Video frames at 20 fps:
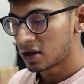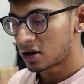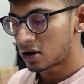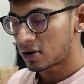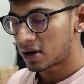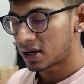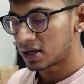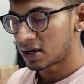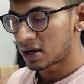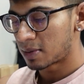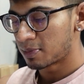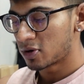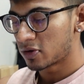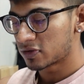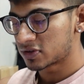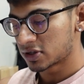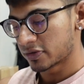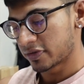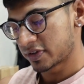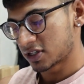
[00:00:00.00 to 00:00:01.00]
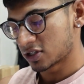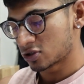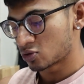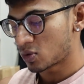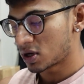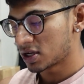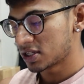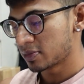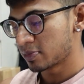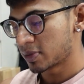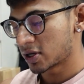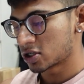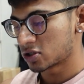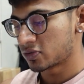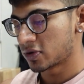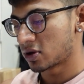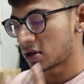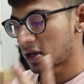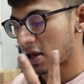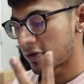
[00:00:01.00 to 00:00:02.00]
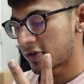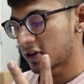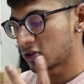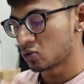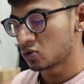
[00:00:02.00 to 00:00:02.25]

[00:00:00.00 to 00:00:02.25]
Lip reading: Alright, number of servings is 1 because we're only having